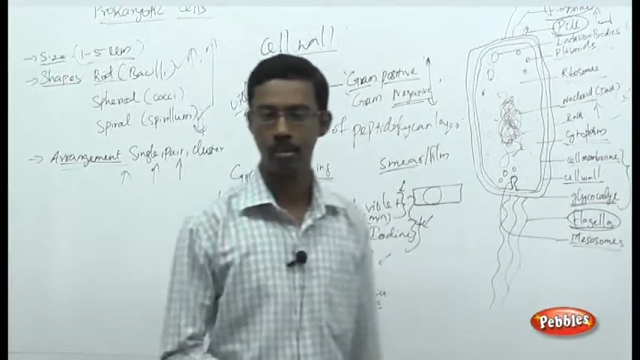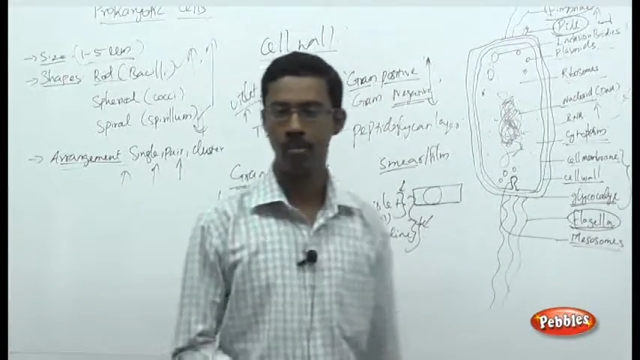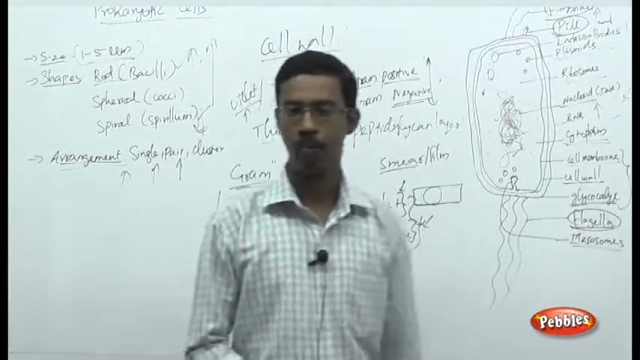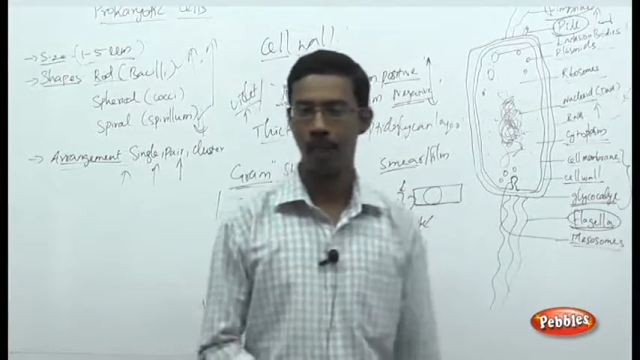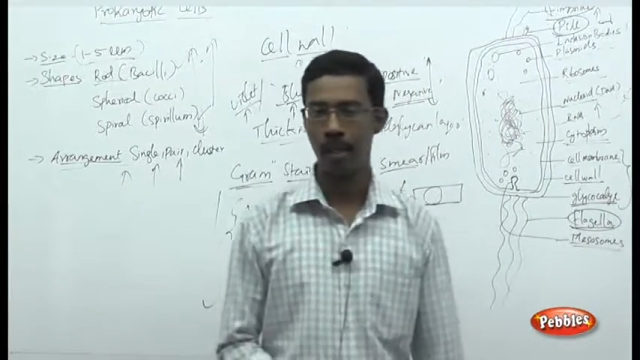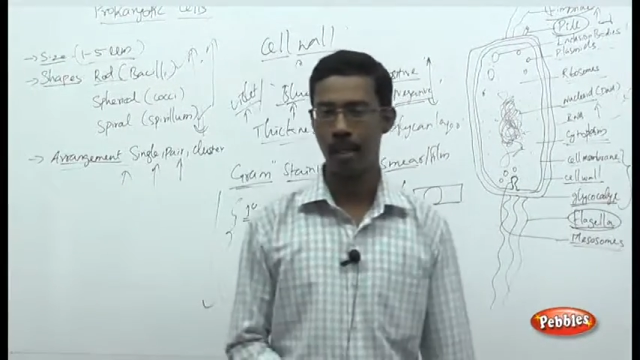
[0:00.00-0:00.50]
of
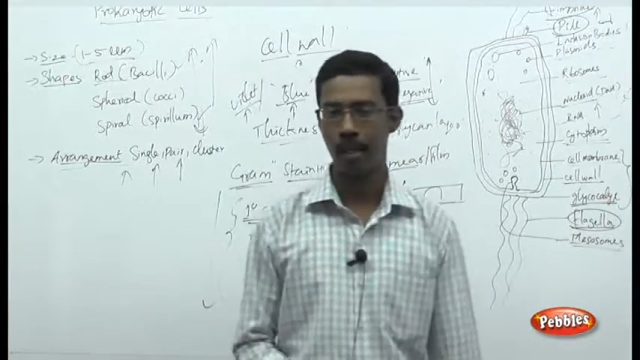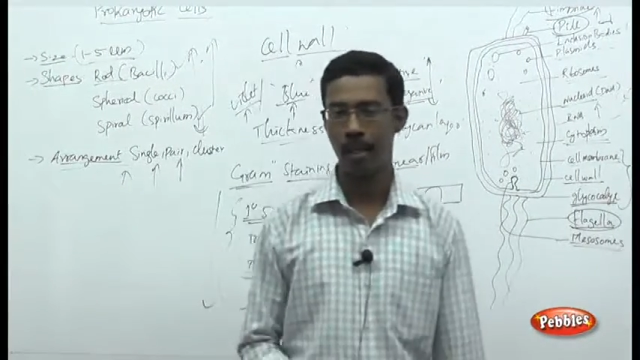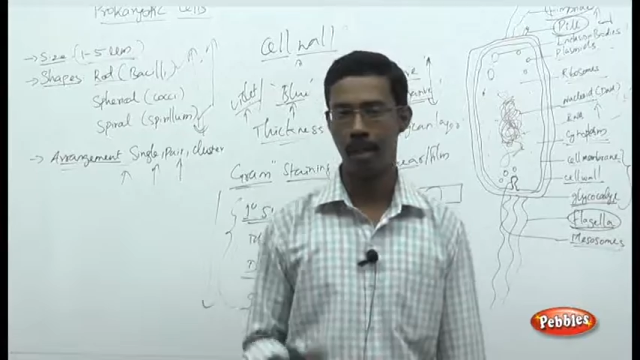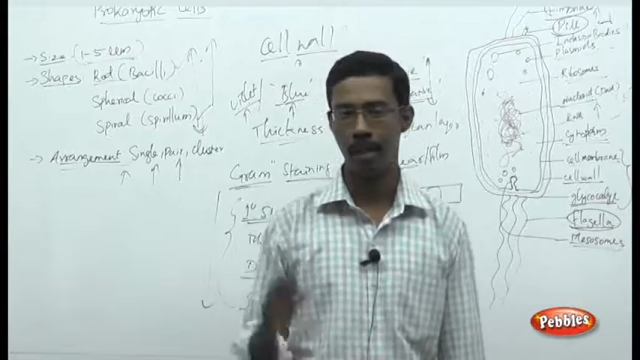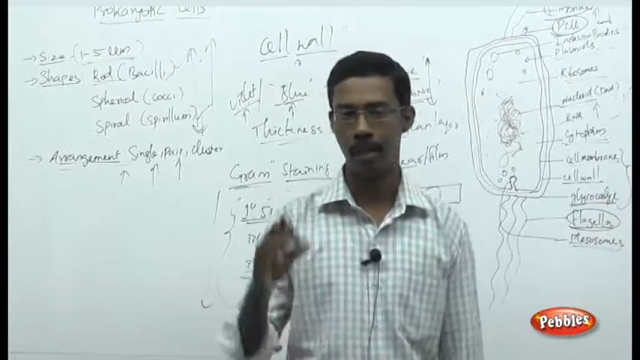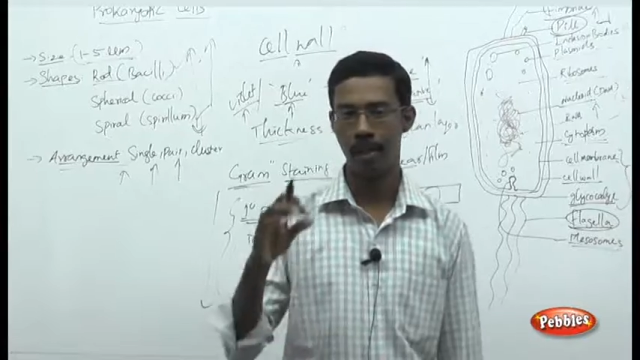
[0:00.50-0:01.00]

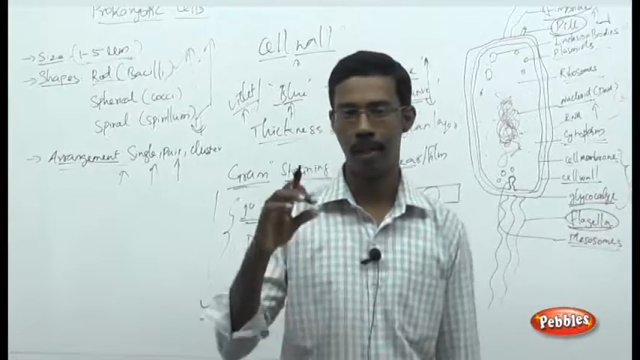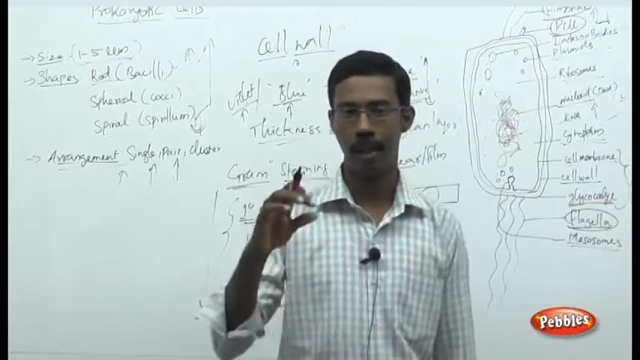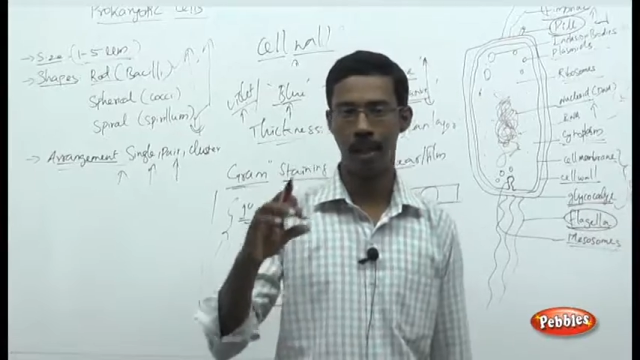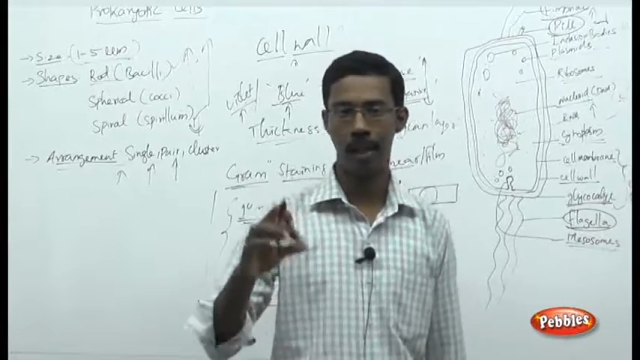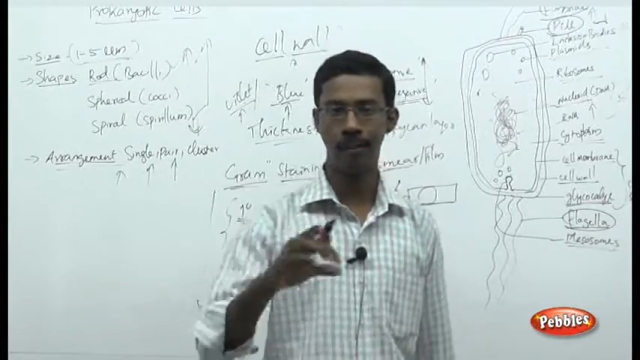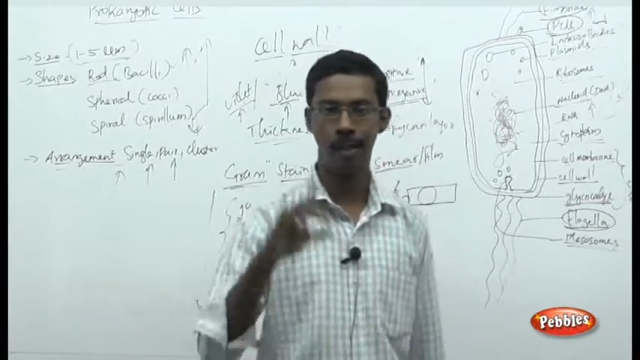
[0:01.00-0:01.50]
bacteria, they
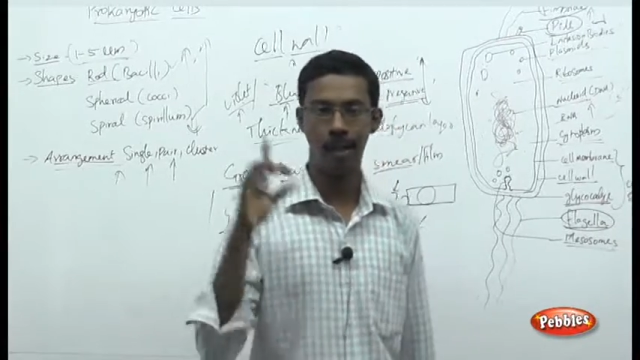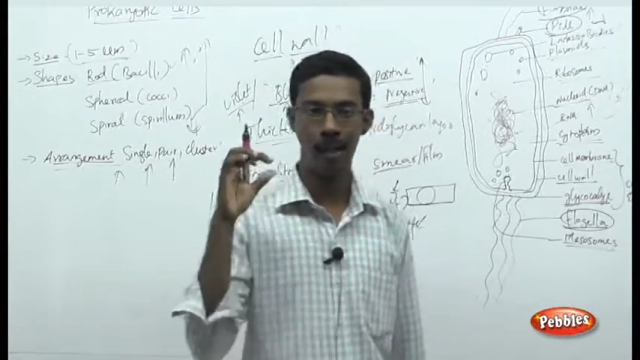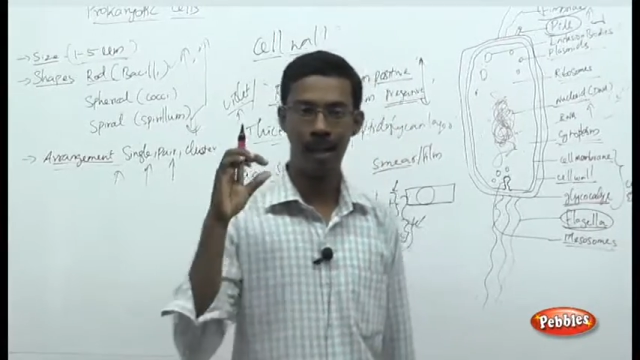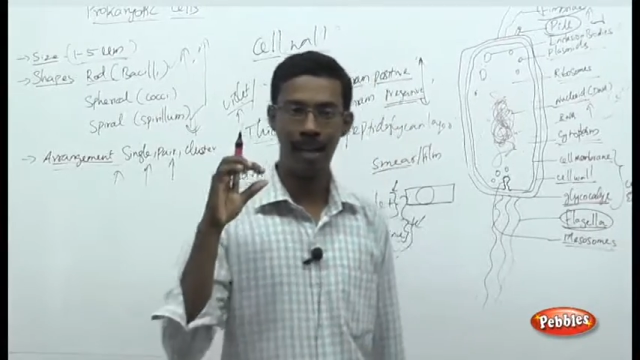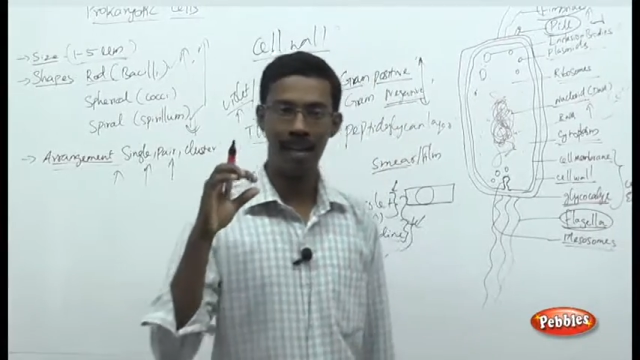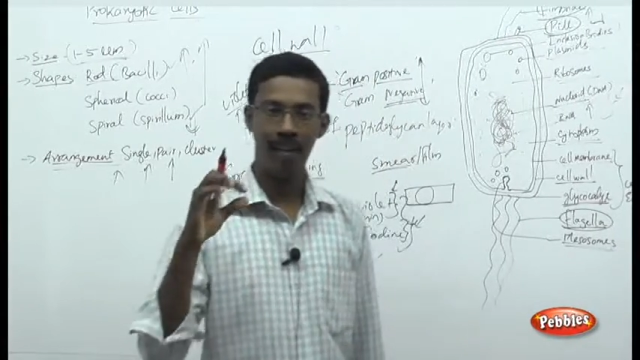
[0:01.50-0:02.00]
will have the